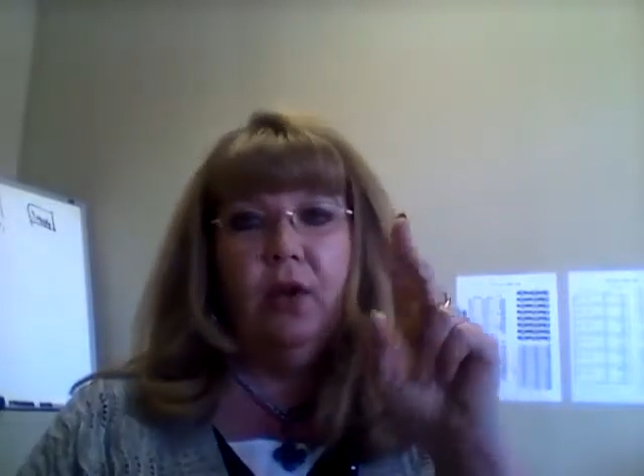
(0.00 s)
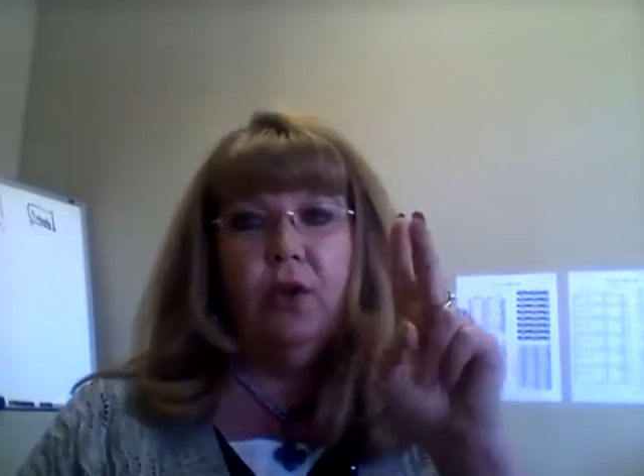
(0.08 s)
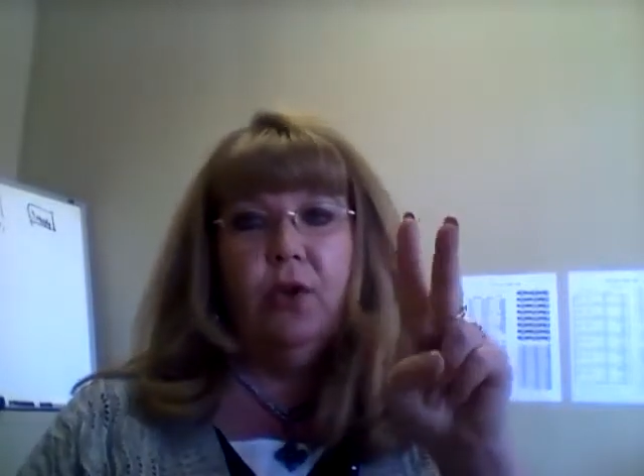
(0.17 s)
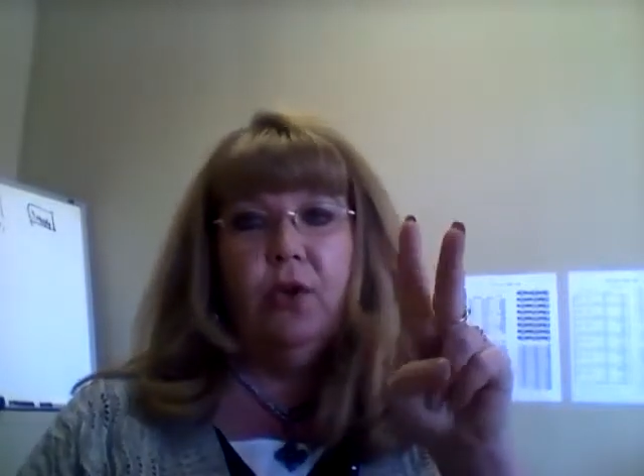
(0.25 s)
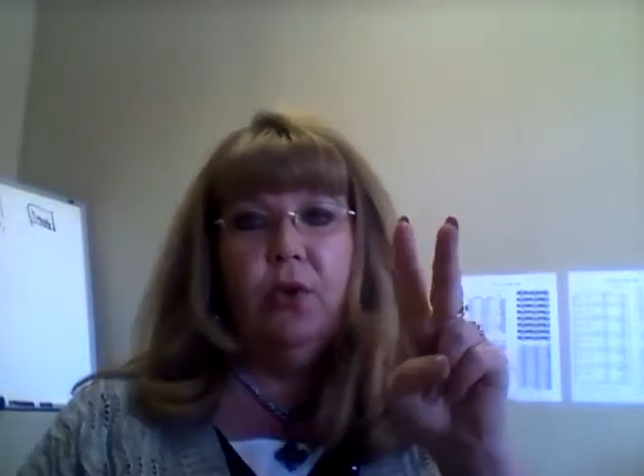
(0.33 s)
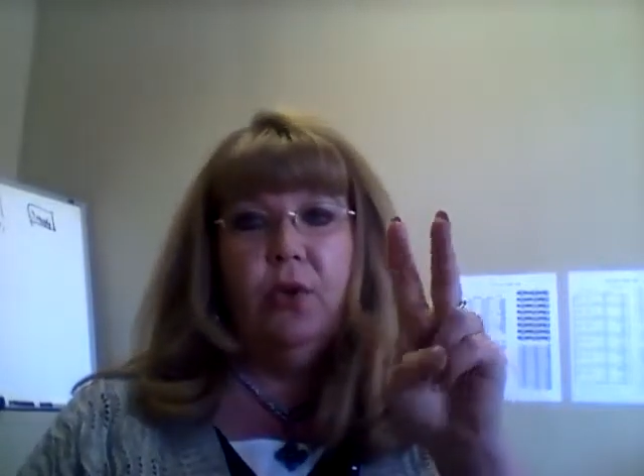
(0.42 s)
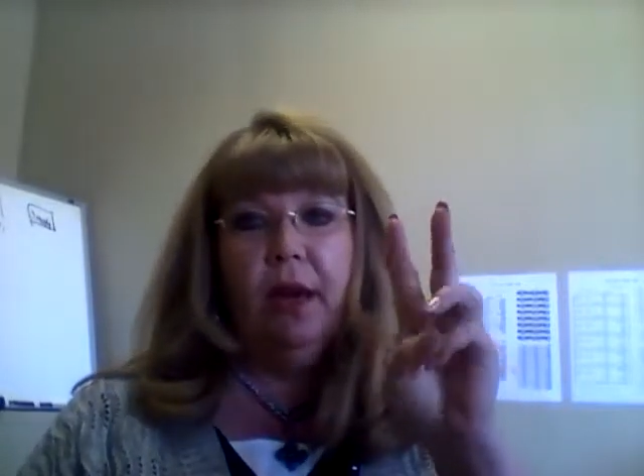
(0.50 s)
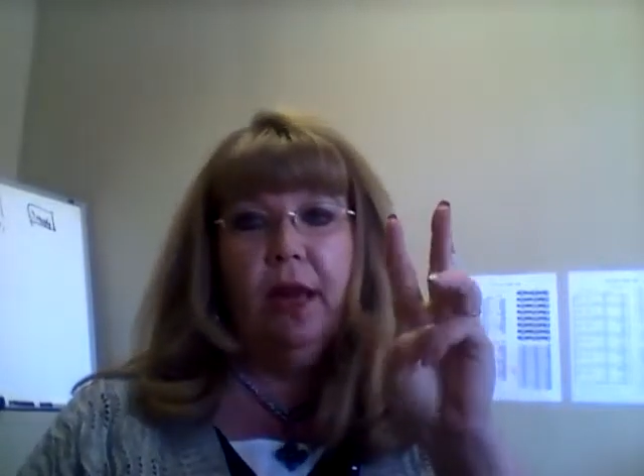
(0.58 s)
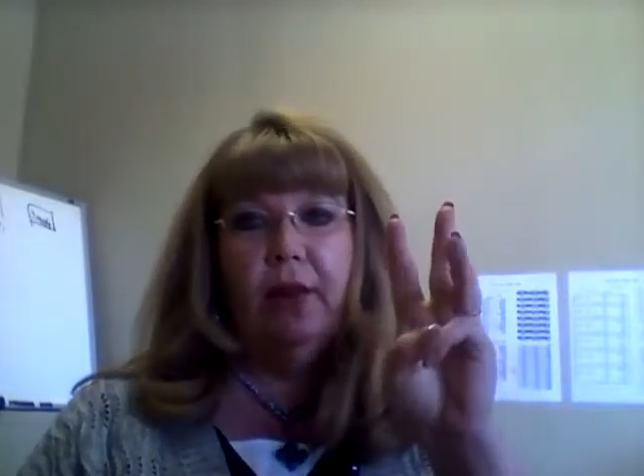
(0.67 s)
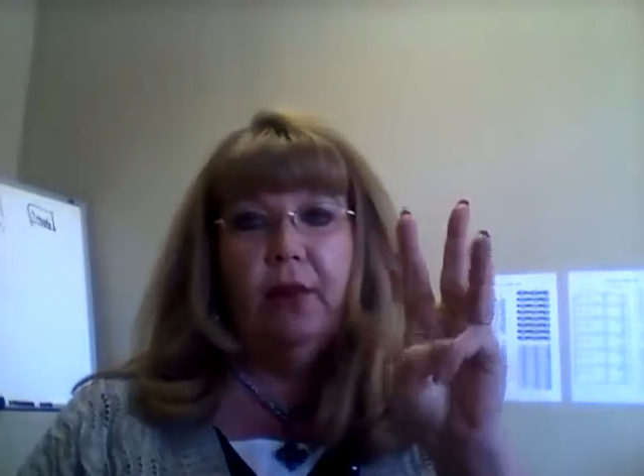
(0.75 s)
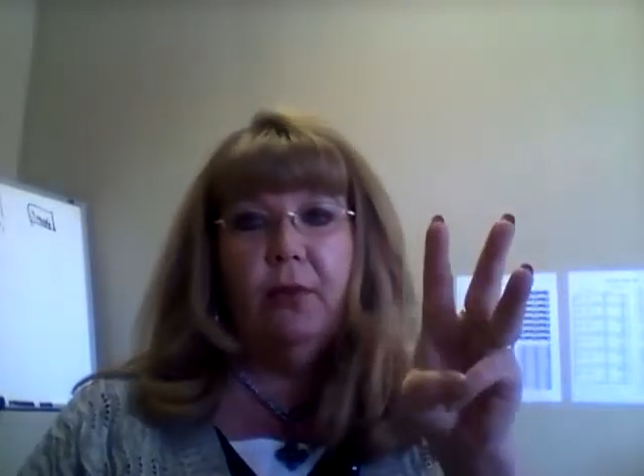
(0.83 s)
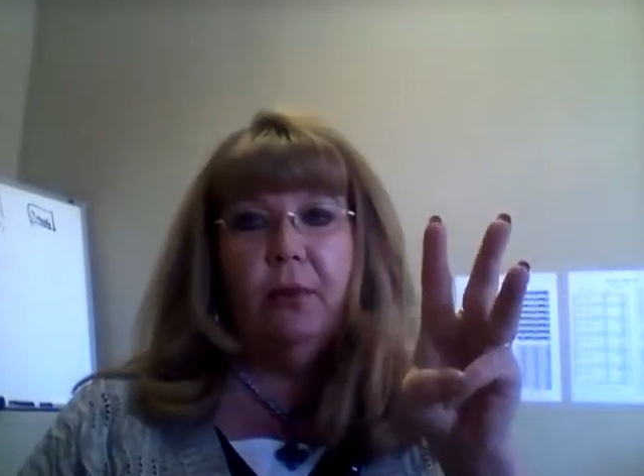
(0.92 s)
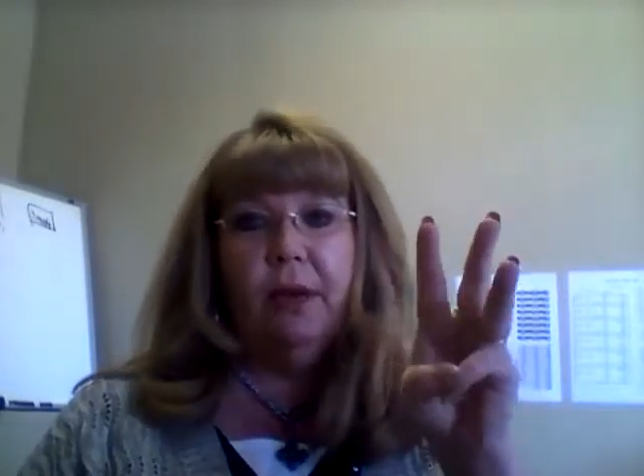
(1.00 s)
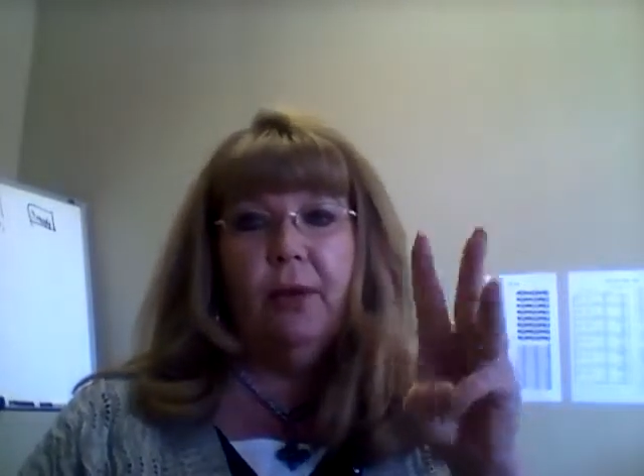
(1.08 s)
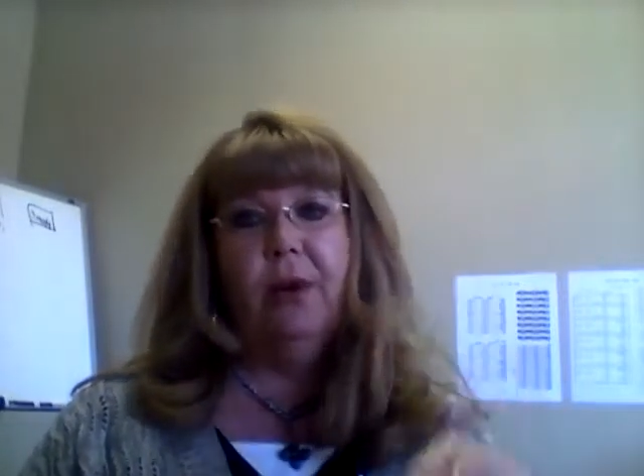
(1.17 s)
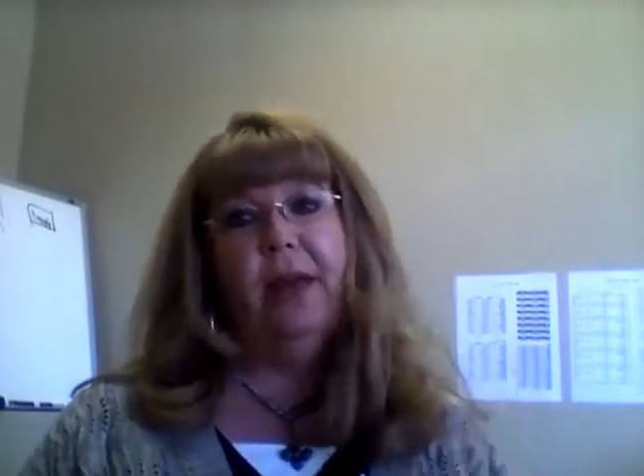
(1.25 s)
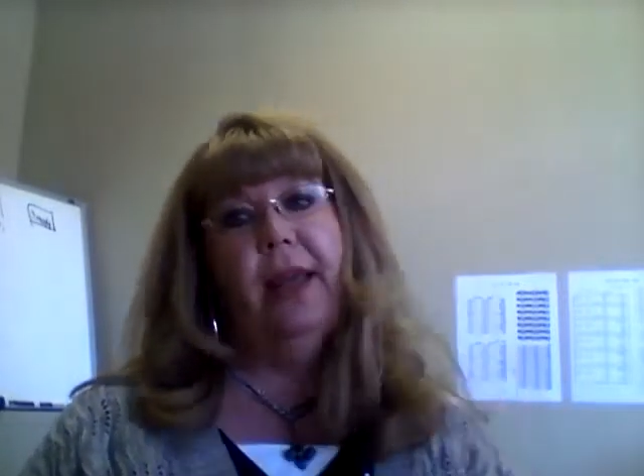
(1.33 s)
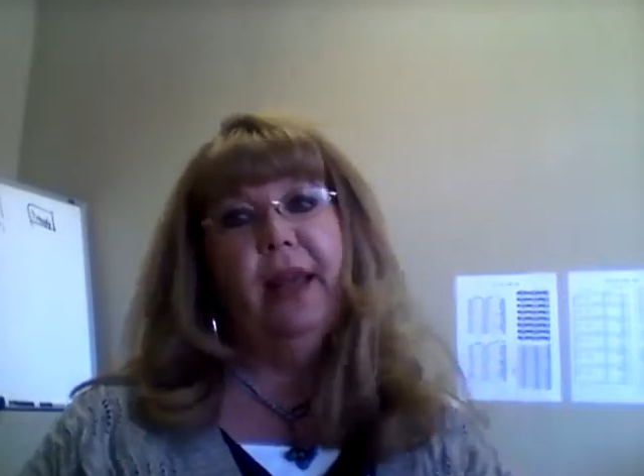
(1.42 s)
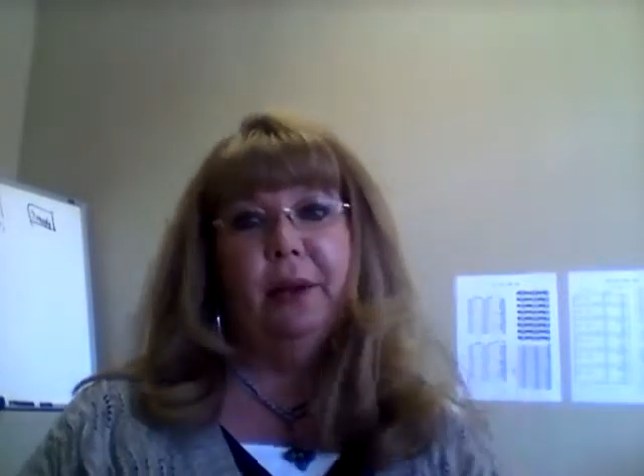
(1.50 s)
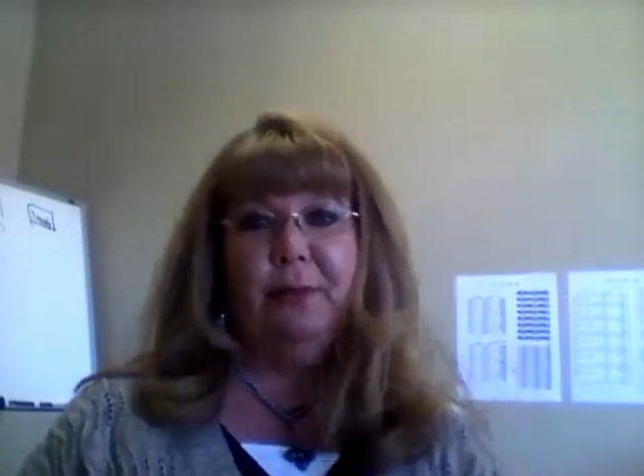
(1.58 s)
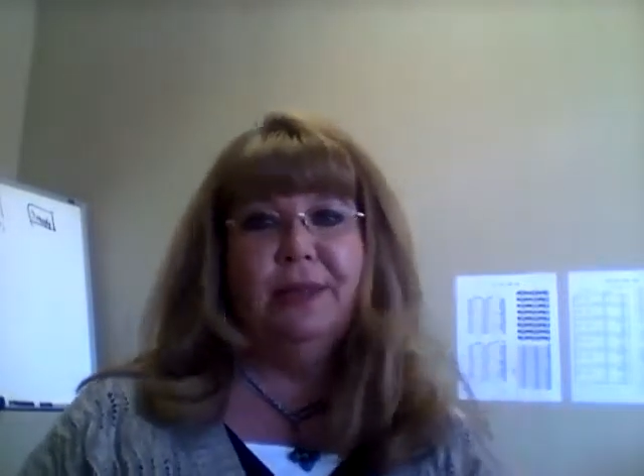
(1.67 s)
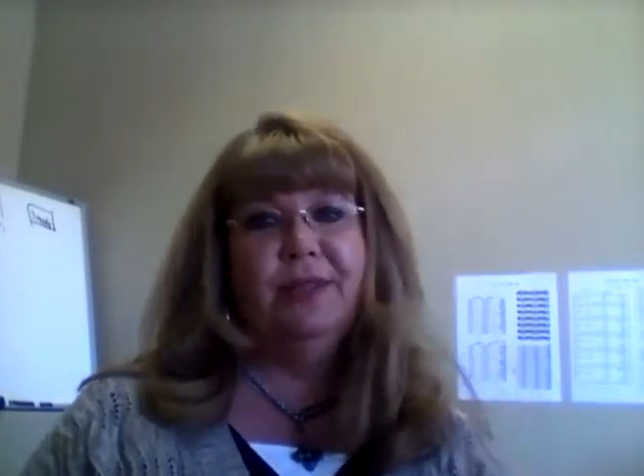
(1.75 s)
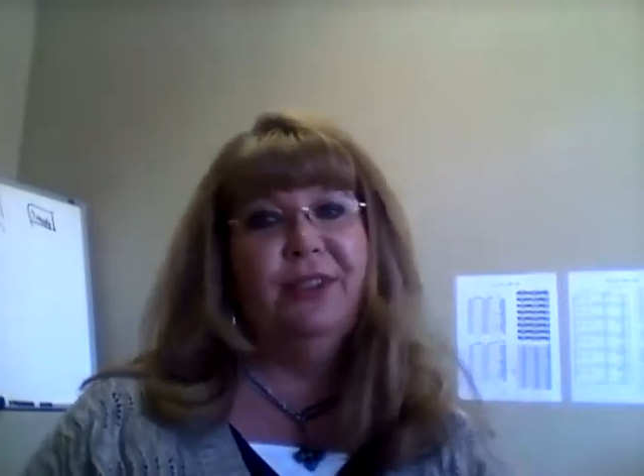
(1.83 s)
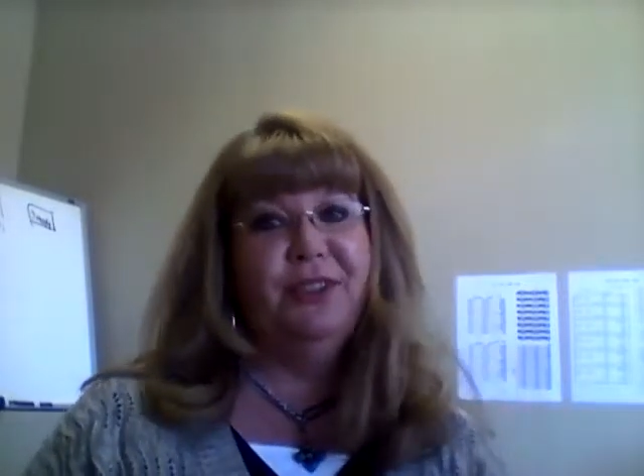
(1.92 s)
2, and 3 organic
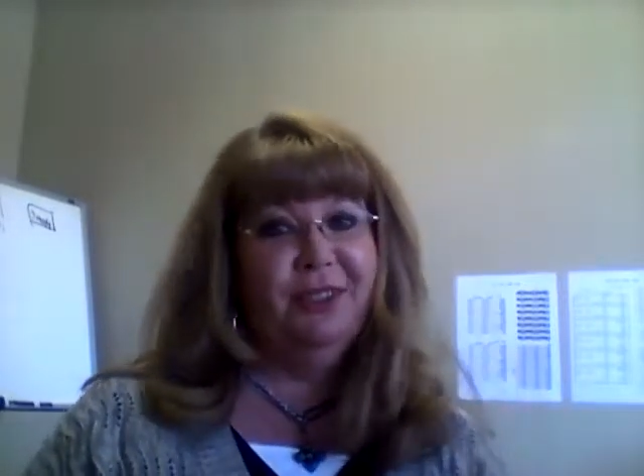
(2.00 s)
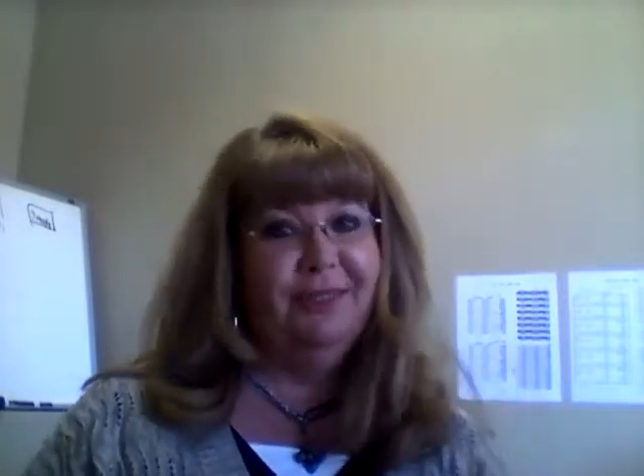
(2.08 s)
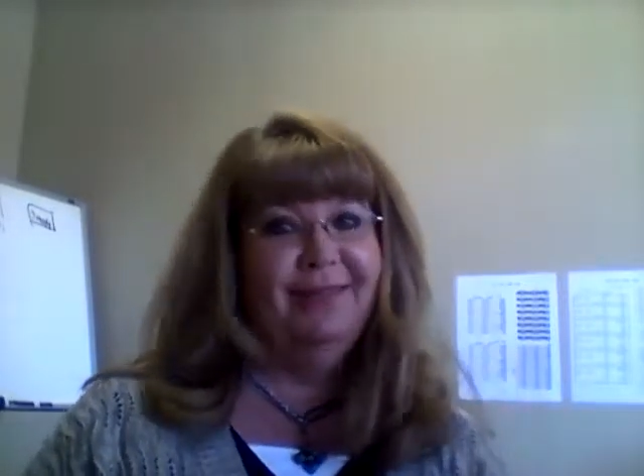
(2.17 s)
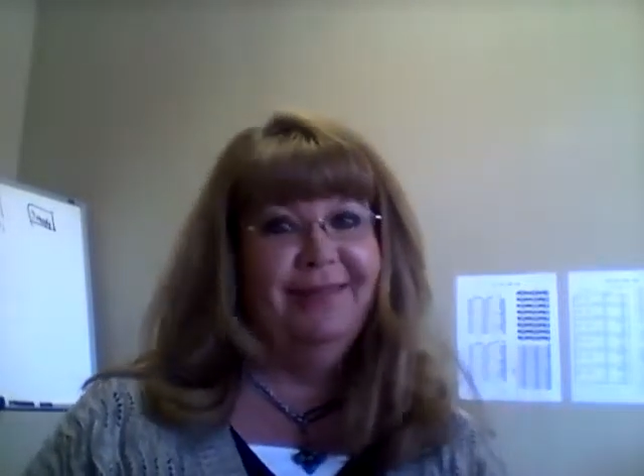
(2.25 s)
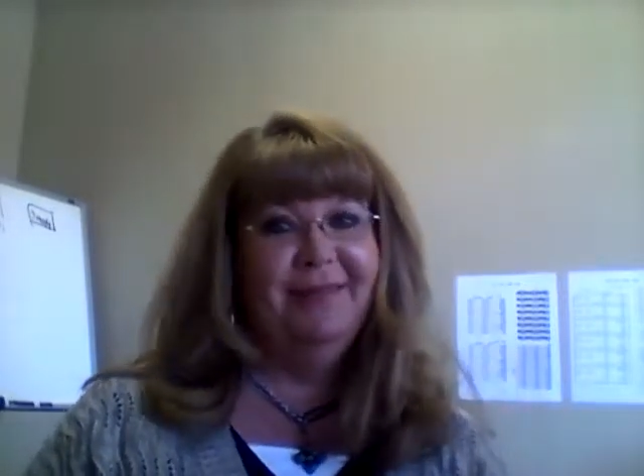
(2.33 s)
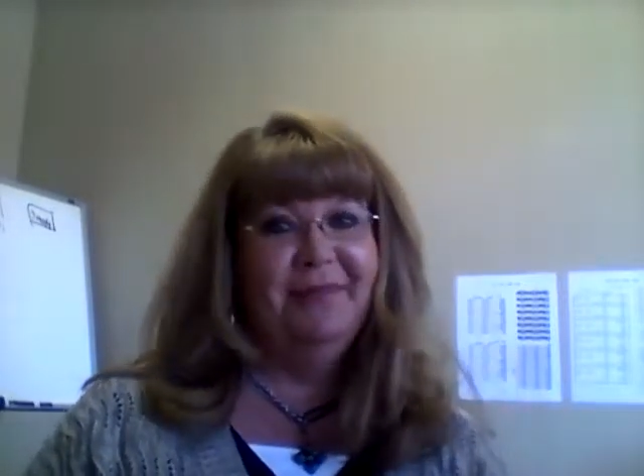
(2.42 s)
position